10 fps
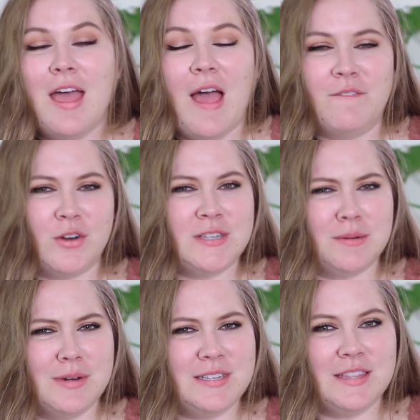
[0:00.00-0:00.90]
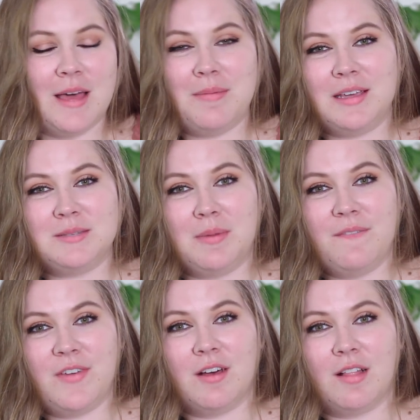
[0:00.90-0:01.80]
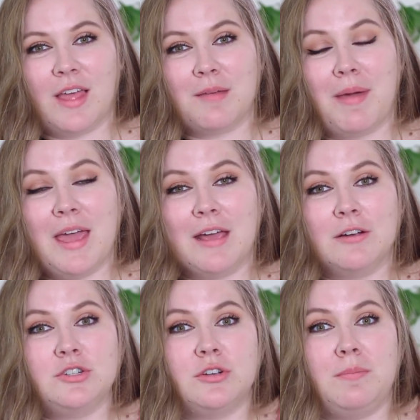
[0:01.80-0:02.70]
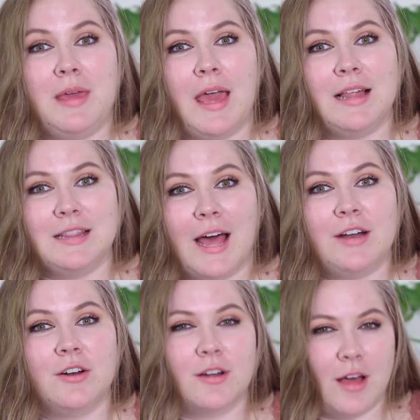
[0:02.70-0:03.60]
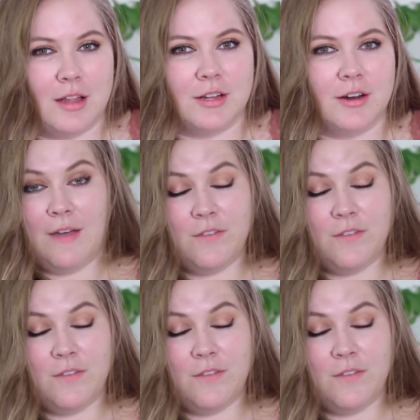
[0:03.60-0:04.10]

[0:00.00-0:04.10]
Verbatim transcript: and for some reason that makes me feel like my hair should be a lighter color.